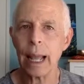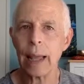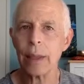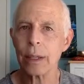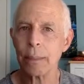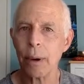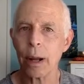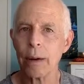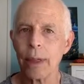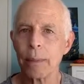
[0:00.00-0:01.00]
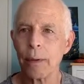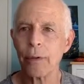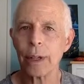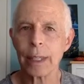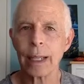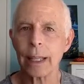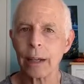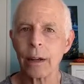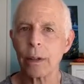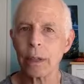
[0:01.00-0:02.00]
And there's a part of them that feels like they're
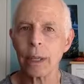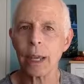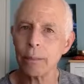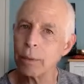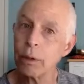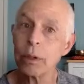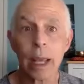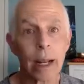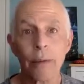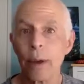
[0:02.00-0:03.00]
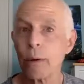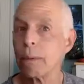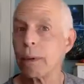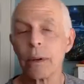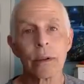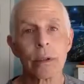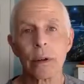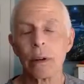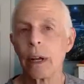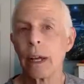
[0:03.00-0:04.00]
going to get abused again if they were abused,
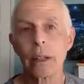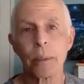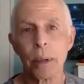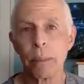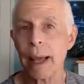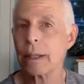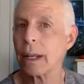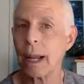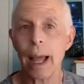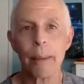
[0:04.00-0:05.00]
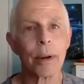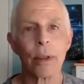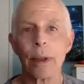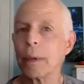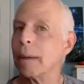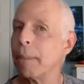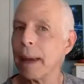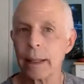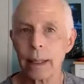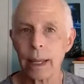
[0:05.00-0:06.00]
or something bad's going to happen, or they'll be
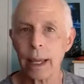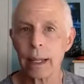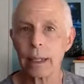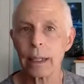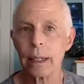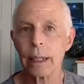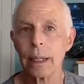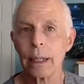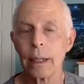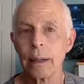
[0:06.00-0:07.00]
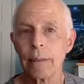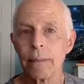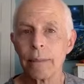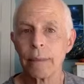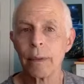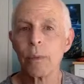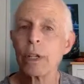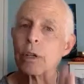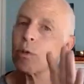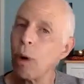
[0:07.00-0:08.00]
abandoned again.
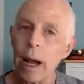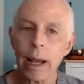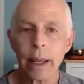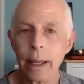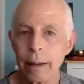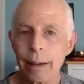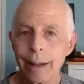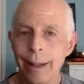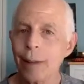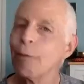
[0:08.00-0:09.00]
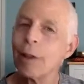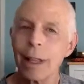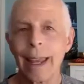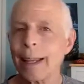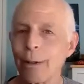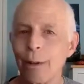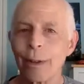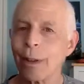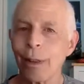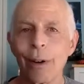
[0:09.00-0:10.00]
Which is why you really can't do
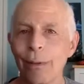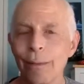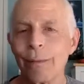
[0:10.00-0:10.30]
this alone.